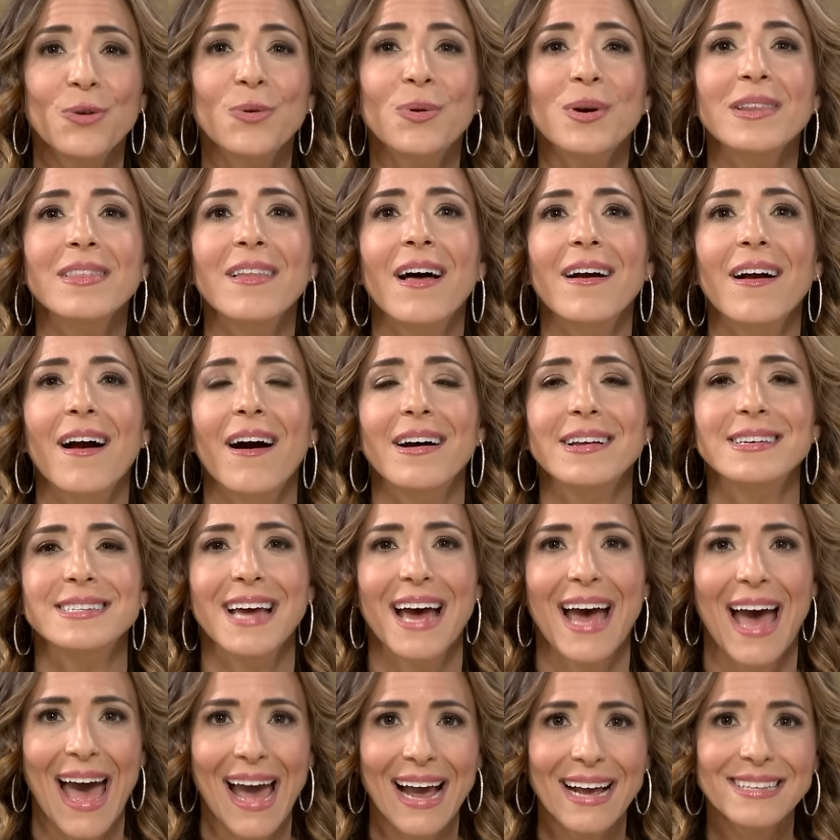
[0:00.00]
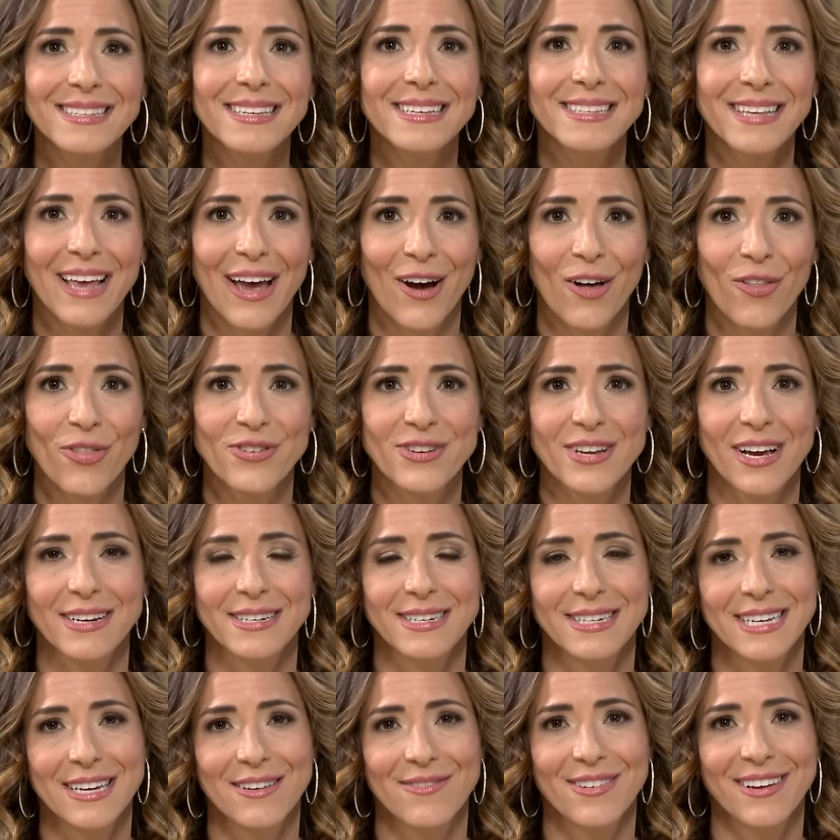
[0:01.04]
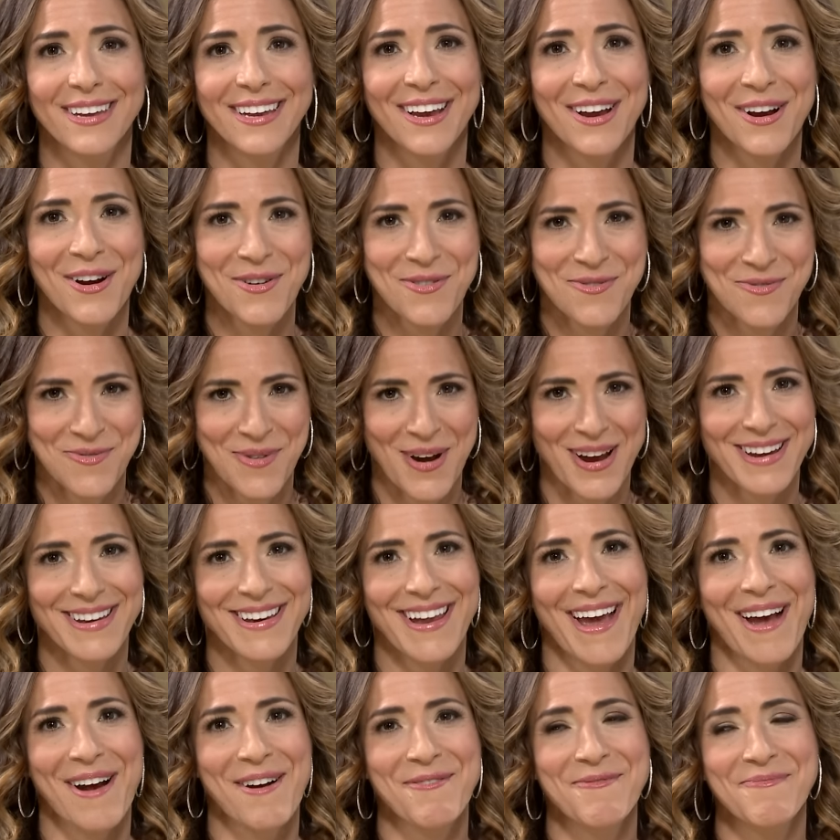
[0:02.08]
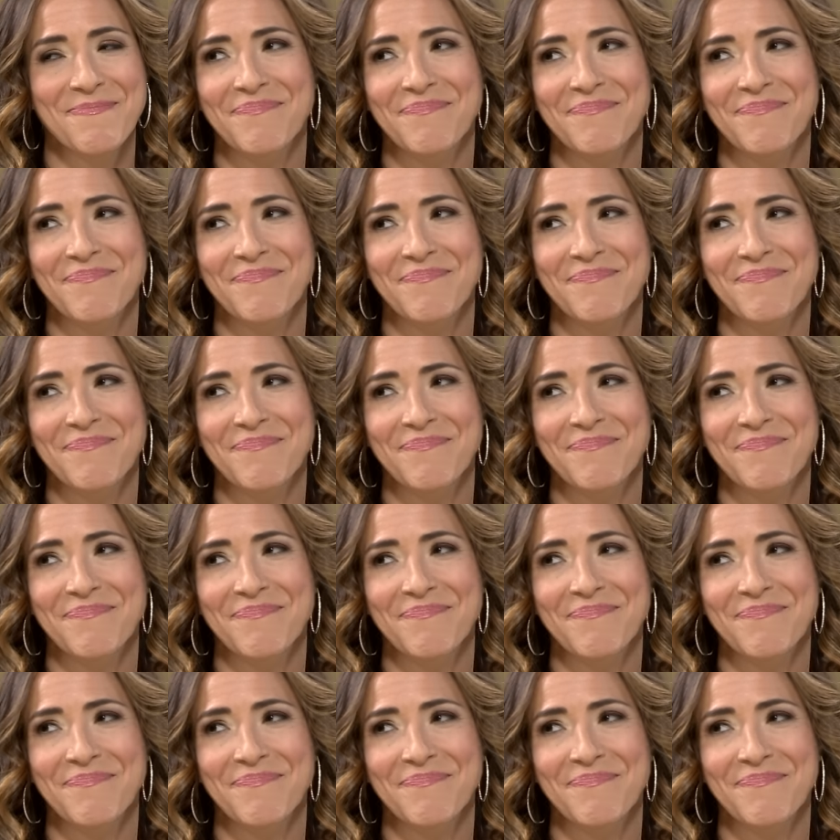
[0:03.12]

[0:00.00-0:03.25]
you can log on to accesshealth.tv right now.